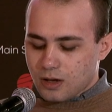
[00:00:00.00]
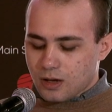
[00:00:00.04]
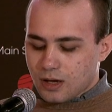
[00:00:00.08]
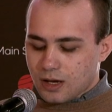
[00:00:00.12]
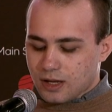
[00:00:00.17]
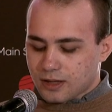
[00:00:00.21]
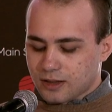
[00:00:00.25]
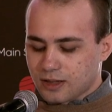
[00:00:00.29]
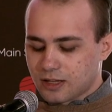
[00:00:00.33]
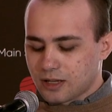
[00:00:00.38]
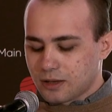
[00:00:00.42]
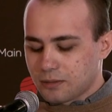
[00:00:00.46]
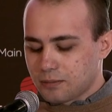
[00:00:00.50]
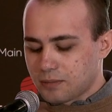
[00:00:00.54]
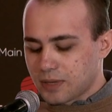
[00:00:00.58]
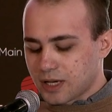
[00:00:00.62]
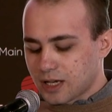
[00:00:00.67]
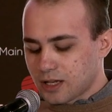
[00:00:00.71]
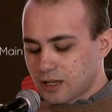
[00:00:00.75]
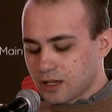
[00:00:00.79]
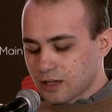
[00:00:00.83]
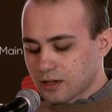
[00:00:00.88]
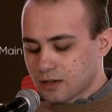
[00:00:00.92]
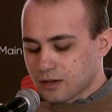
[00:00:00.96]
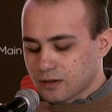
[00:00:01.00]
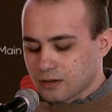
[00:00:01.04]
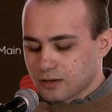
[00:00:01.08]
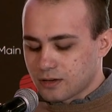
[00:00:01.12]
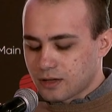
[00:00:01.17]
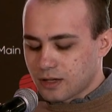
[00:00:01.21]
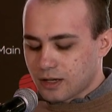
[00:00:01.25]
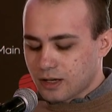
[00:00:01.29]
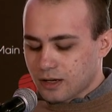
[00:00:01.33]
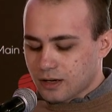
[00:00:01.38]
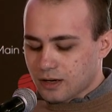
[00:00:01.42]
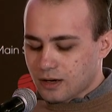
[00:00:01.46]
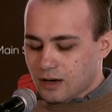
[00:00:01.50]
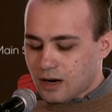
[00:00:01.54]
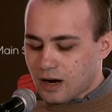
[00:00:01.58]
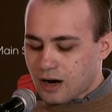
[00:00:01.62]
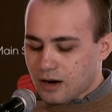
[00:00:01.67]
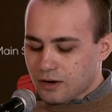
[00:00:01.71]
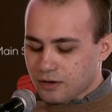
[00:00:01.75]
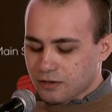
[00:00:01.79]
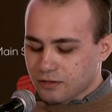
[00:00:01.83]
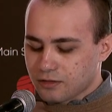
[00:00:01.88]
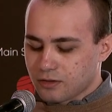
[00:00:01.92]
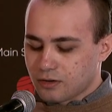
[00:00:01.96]
At the beginning, the
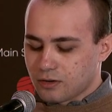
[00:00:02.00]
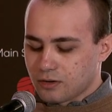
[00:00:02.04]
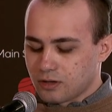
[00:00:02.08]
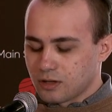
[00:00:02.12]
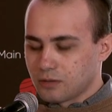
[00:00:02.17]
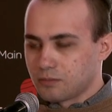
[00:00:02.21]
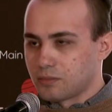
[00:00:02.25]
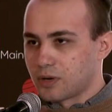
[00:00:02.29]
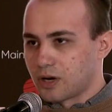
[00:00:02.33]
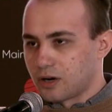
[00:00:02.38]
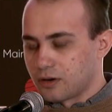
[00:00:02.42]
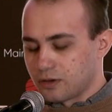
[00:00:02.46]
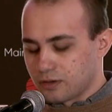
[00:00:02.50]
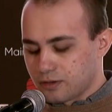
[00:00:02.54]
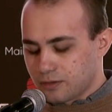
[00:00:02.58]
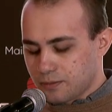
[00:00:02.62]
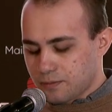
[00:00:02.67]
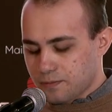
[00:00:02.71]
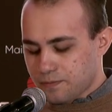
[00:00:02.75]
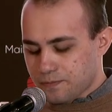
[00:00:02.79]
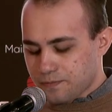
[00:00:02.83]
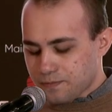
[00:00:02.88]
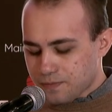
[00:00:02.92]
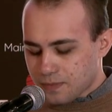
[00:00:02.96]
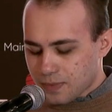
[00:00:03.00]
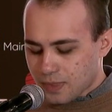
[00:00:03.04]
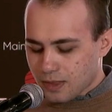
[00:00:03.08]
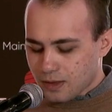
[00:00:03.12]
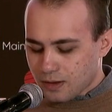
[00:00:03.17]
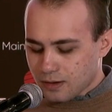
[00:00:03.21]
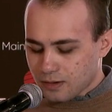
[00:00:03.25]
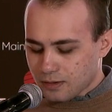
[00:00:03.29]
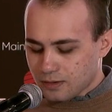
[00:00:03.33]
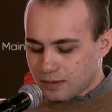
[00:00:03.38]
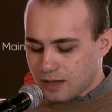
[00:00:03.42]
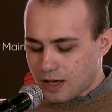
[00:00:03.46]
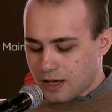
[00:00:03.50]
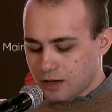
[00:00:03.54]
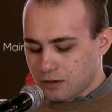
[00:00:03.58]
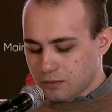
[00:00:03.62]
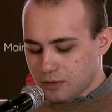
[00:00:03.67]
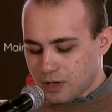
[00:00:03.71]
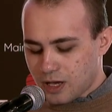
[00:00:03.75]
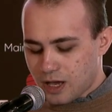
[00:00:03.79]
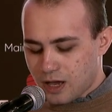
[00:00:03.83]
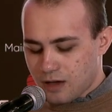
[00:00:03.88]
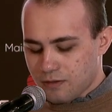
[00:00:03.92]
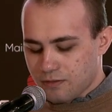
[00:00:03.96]
cars only burned. Then
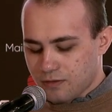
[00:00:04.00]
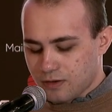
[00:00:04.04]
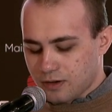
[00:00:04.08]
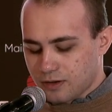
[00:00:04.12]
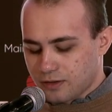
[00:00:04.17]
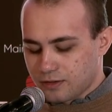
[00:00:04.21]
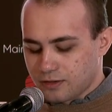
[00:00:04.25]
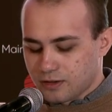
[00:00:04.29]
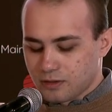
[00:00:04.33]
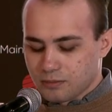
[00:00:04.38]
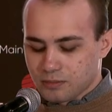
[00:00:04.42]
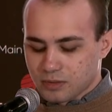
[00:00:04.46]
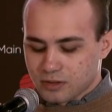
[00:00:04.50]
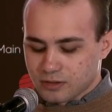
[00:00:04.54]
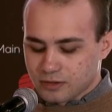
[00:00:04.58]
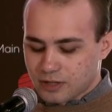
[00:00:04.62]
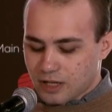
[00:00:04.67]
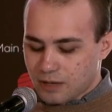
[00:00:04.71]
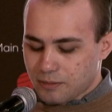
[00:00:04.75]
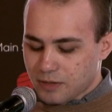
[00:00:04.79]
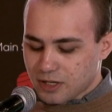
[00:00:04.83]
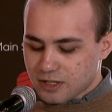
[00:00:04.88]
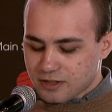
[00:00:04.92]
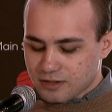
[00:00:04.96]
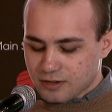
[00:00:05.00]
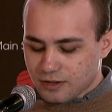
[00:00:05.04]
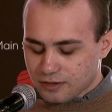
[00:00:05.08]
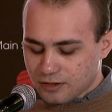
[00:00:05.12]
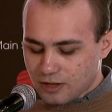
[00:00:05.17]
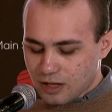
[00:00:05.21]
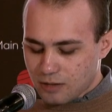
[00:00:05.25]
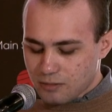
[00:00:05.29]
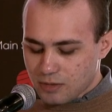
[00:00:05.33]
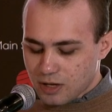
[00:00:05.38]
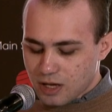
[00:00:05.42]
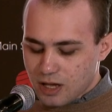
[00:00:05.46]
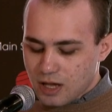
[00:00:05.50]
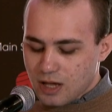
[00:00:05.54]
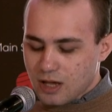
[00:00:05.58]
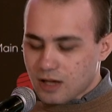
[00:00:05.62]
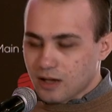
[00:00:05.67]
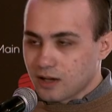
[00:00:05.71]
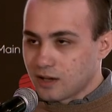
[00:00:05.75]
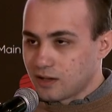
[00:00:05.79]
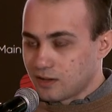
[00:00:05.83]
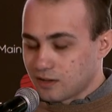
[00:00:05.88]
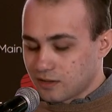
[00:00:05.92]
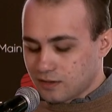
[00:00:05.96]
we have a simple damage system.
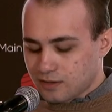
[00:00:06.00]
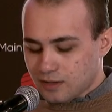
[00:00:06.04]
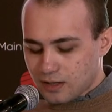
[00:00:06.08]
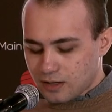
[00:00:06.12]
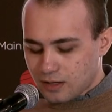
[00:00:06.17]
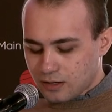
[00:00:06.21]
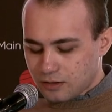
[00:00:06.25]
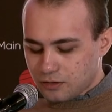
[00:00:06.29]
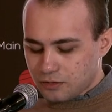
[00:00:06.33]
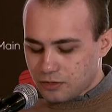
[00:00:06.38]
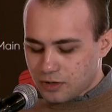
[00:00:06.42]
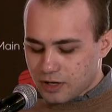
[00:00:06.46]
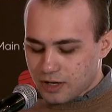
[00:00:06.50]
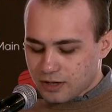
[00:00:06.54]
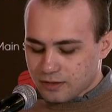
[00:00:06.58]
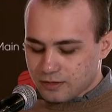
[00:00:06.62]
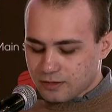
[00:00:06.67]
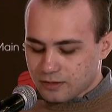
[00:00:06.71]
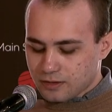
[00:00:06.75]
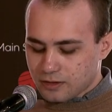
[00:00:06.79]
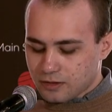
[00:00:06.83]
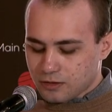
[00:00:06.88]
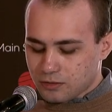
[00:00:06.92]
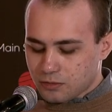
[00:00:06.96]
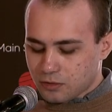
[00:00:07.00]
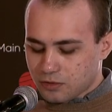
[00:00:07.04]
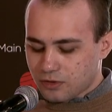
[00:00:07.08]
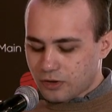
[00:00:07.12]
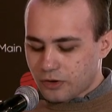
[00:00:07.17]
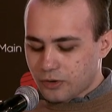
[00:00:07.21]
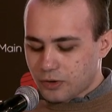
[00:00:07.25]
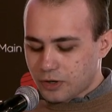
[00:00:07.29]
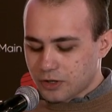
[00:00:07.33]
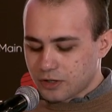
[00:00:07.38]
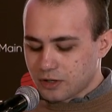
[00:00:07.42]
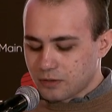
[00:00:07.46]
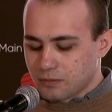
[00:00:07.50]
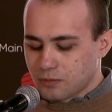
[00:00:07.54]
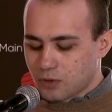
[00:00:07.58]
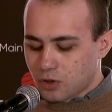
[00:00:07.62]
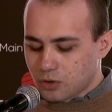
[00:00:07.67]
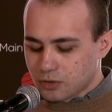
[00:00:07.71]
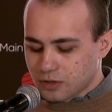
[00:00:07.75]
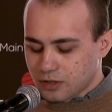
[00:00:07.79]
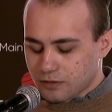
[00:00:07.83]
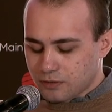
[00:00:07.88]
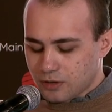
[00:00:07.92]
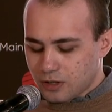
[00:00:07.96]
In San Andreas, it was already
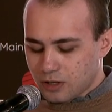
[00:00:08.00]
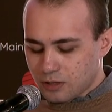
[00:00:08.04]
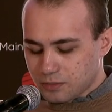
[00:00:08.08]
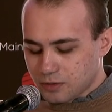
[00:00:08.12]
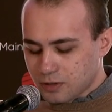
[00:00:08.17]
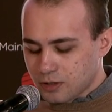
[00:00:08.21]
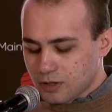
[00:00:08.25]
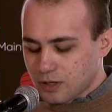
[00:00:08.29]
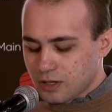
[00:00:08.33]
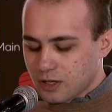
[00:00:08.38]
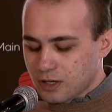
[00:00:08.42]
more developed.